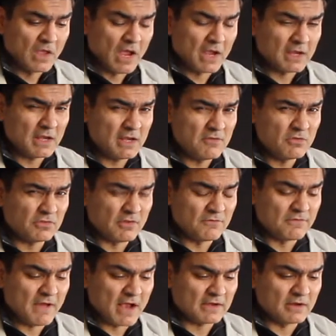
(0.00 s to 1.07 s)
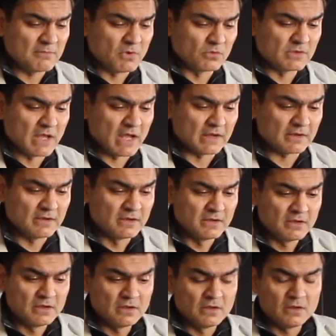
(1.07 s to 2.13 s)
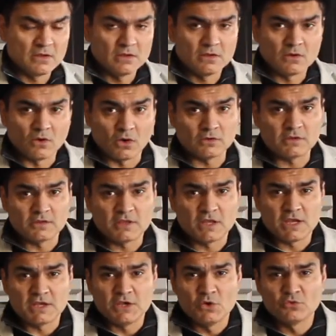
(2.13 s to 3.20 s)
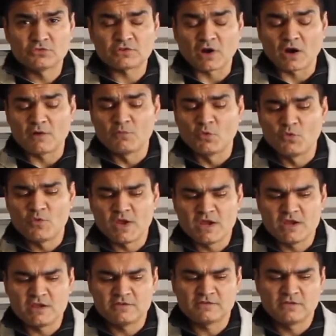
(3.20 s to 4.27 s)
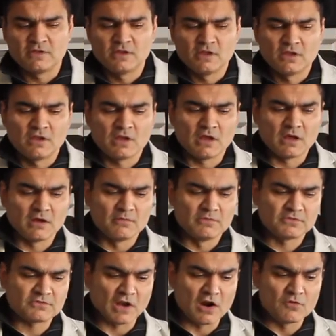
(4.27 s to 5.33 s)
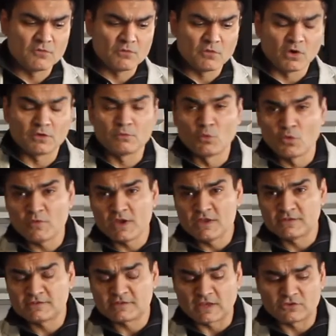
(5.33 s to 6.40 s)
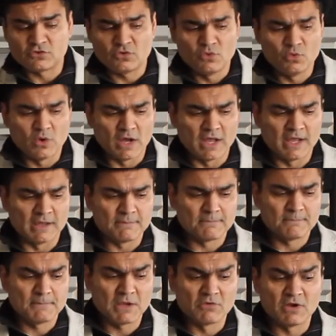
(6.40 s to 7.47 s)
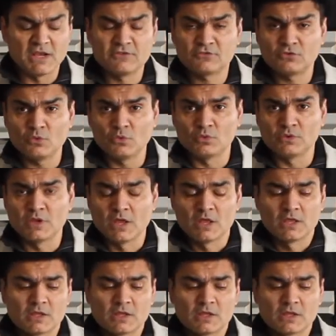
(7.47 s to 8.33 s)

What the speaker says: I can give you some fact about that. All of the new Star movies, movie is set to be released soon.